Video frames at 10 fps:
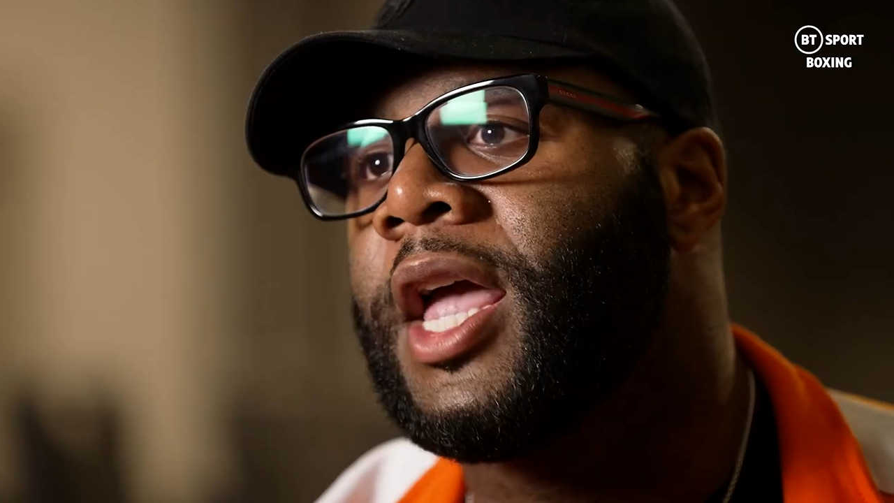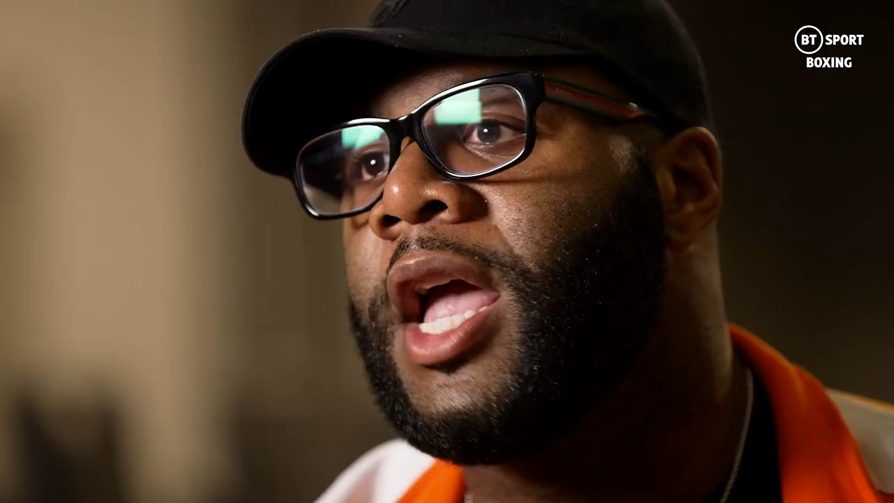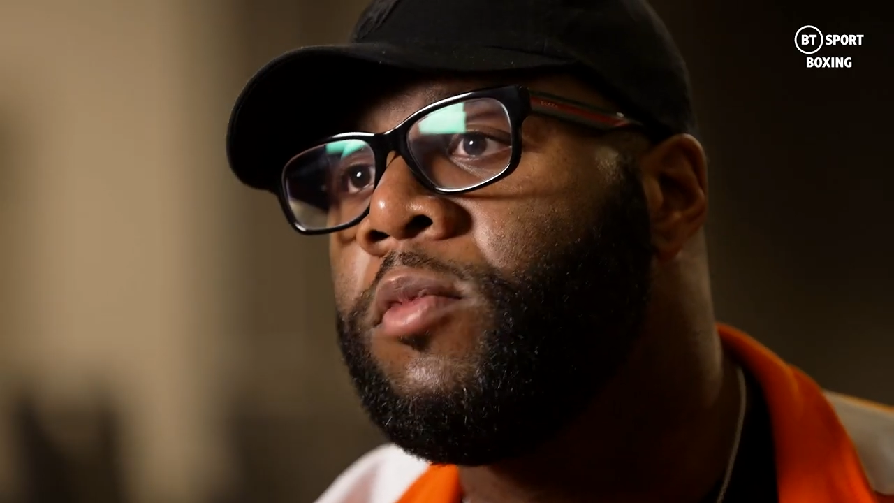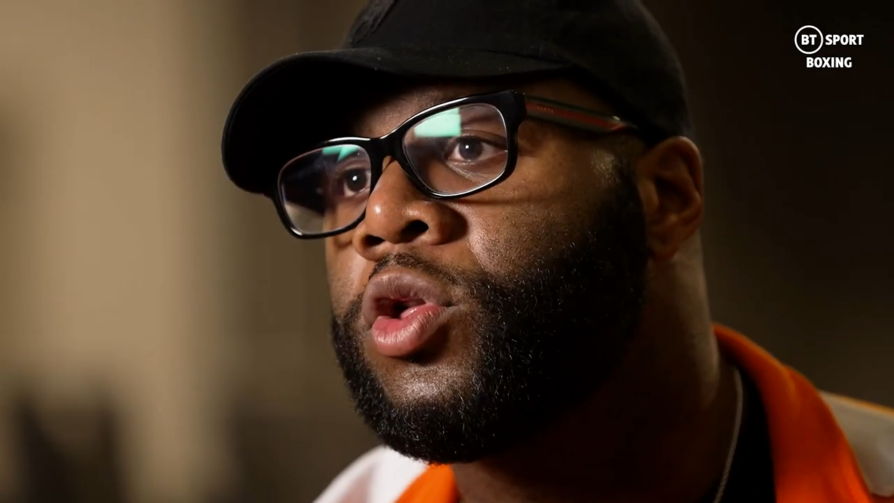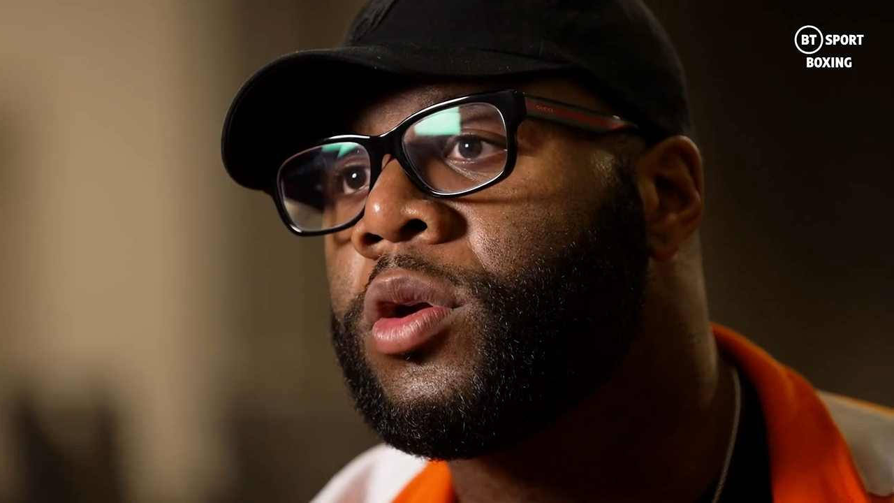an
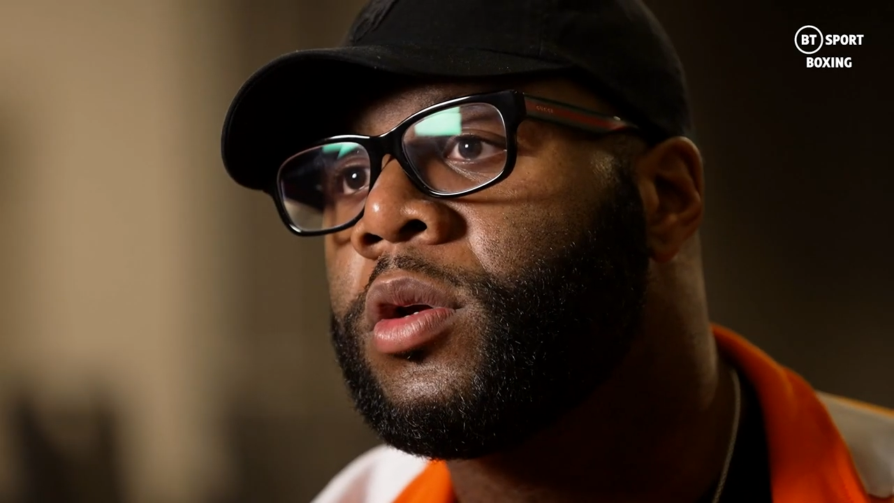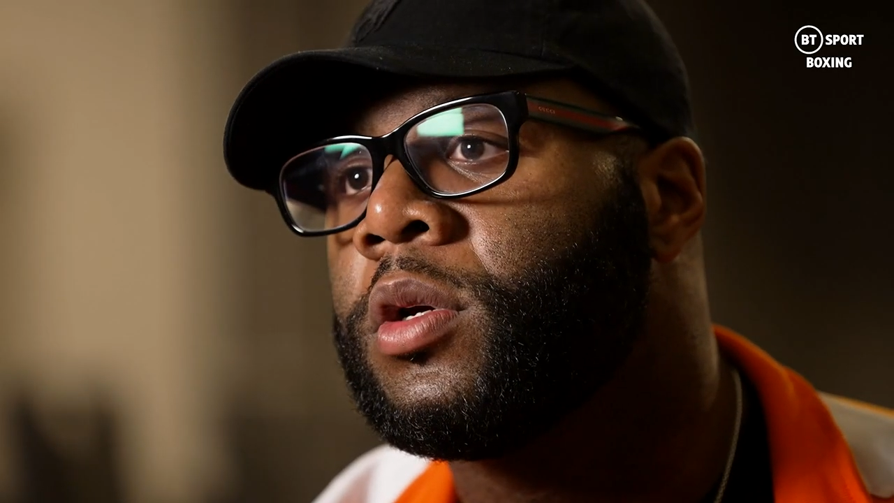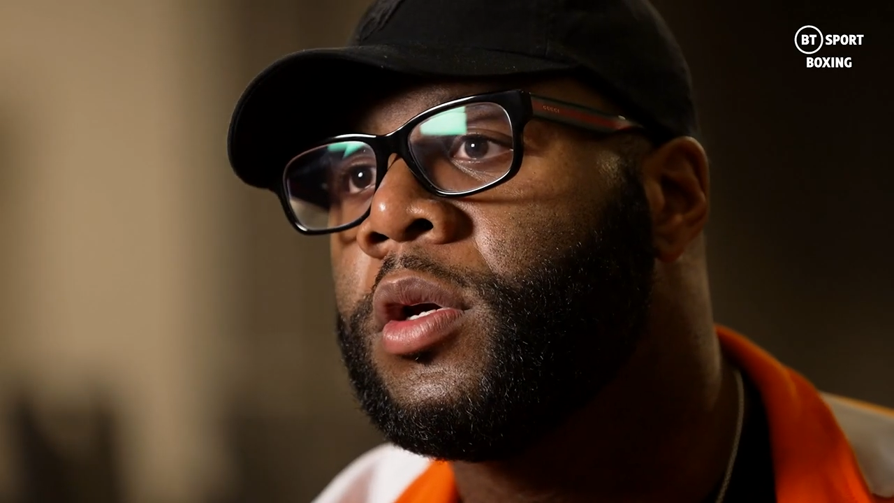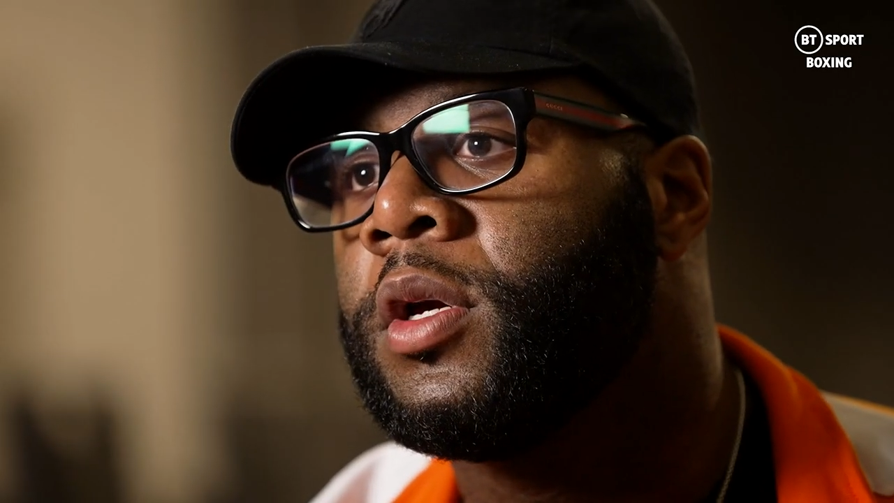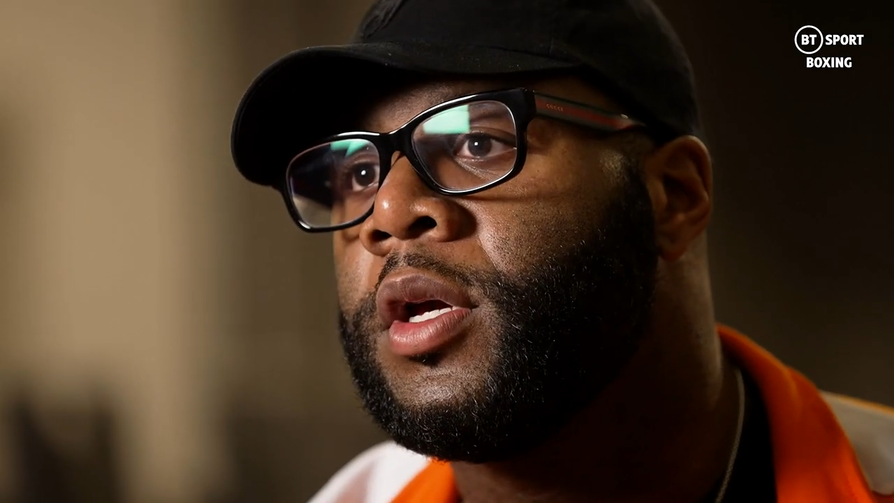amateur.
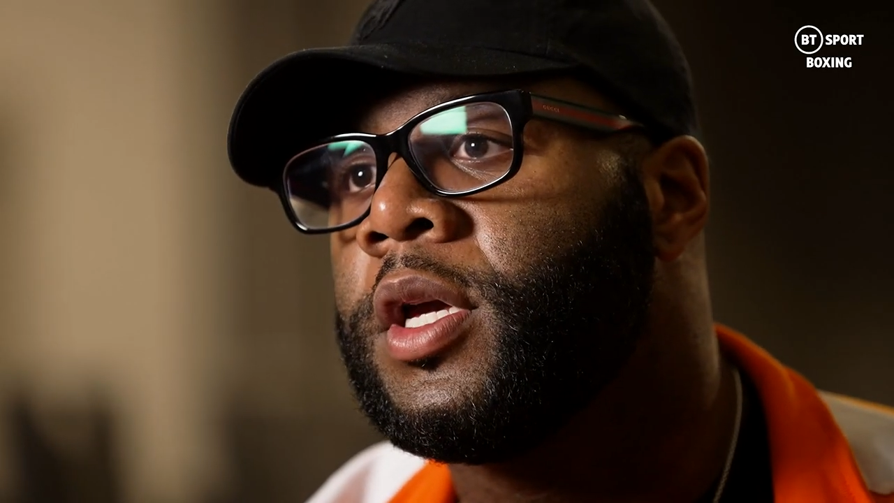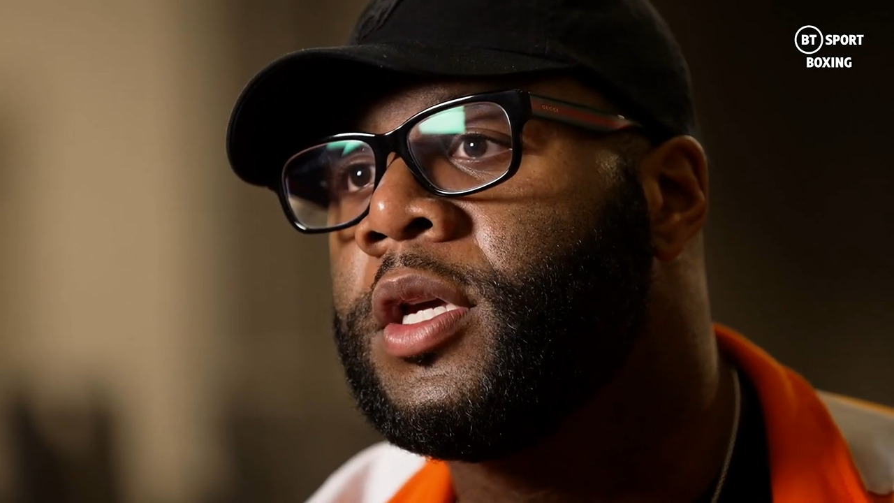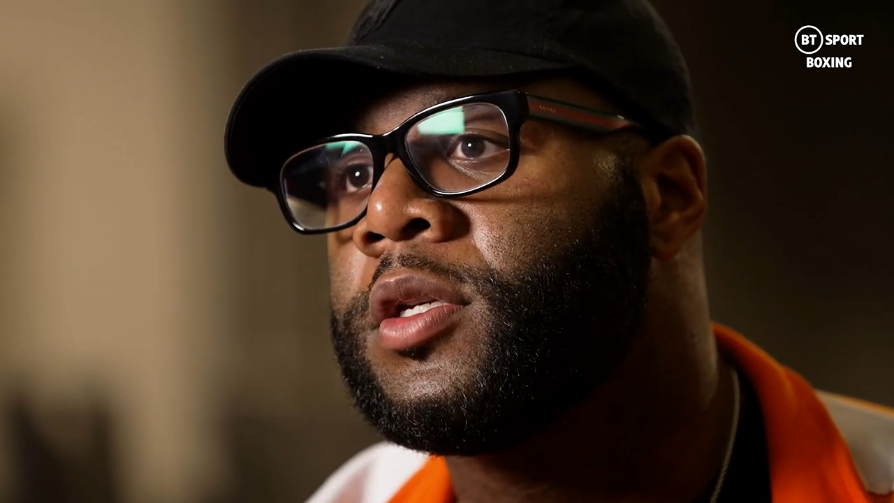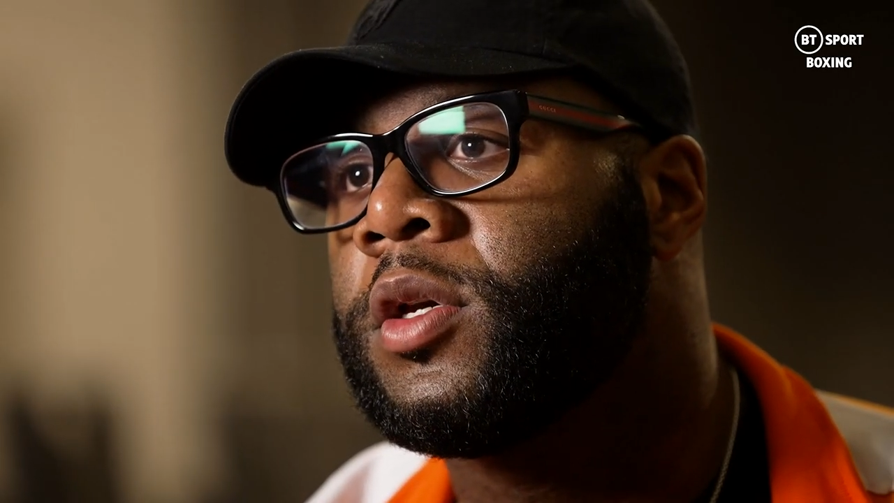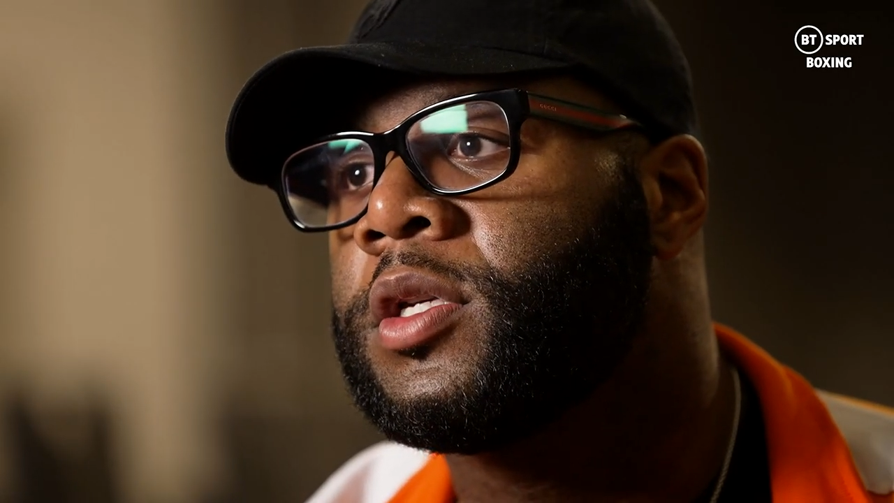
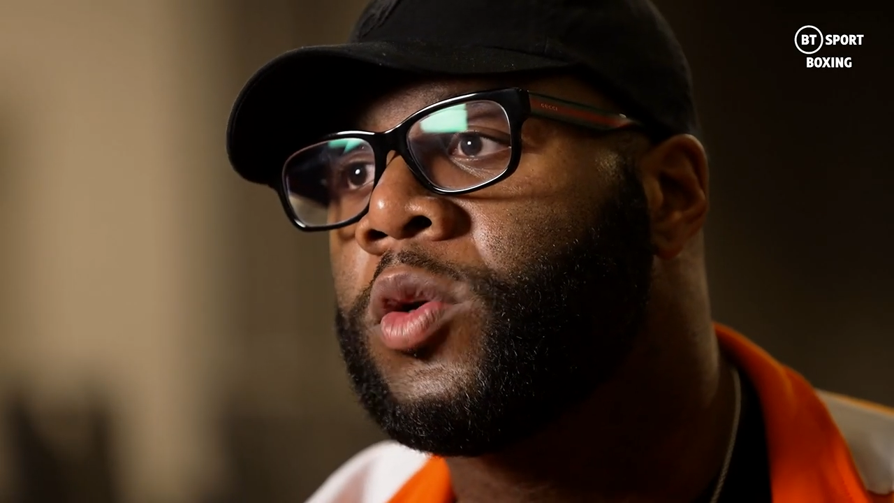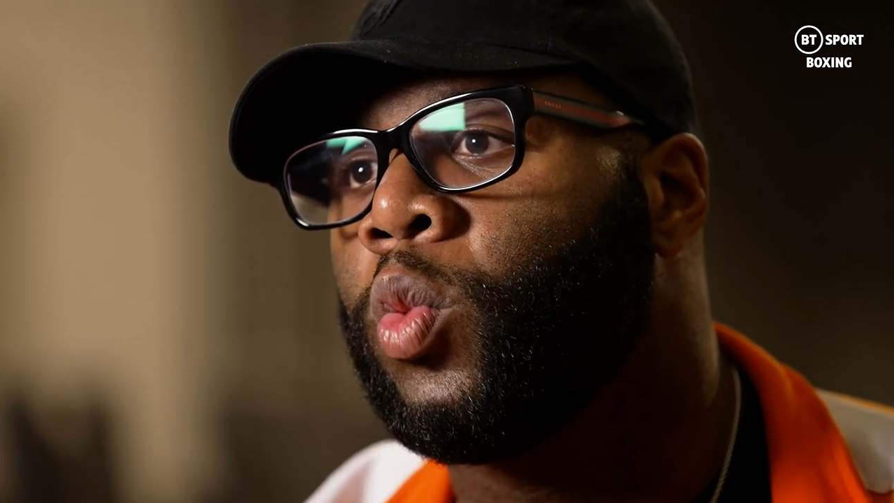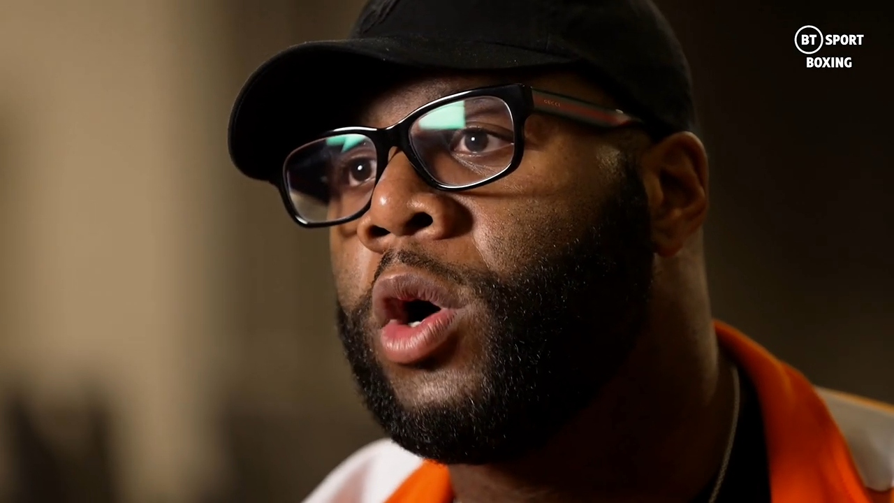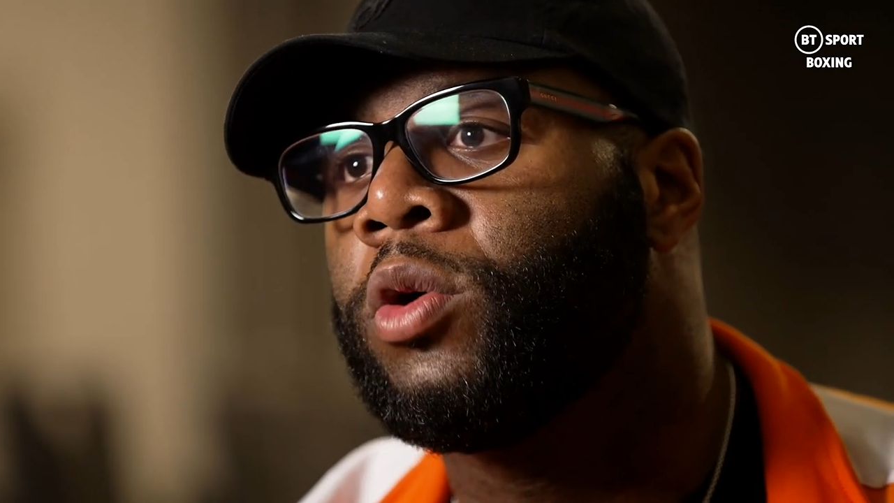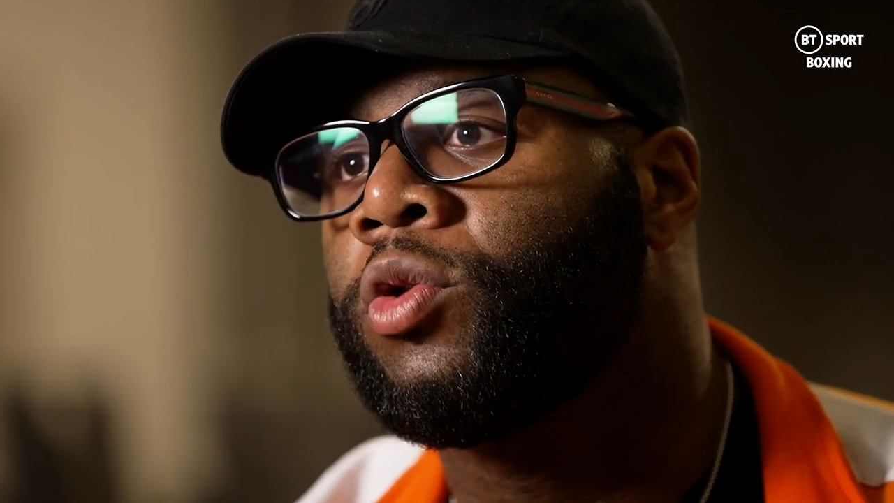He's a he's a
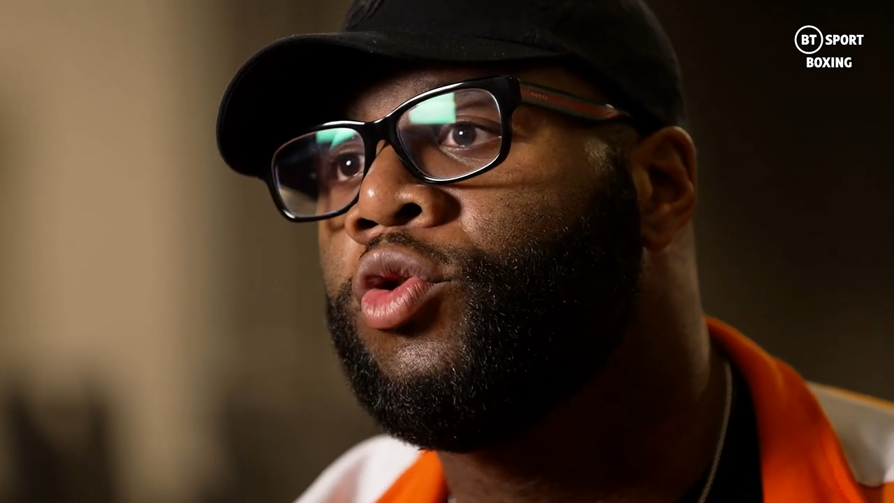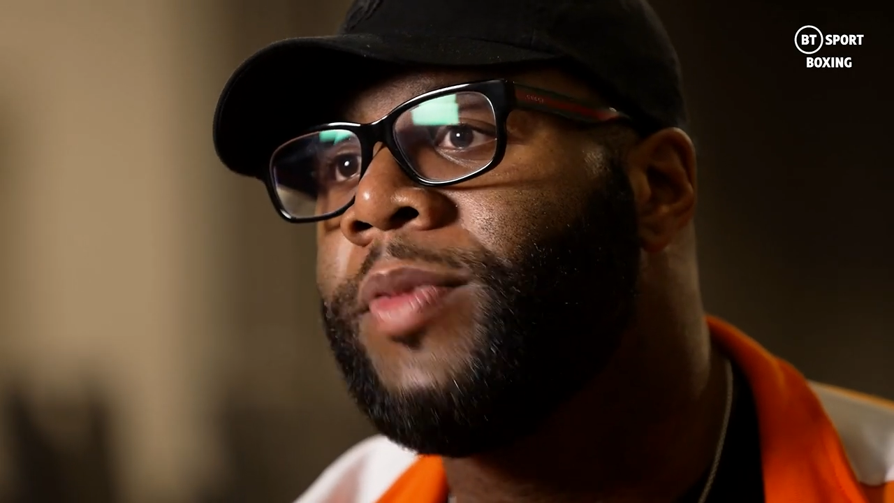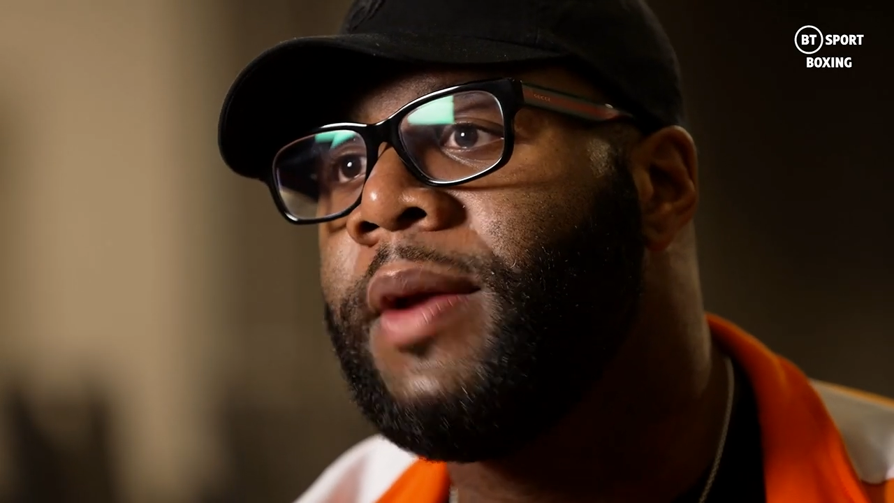well groomed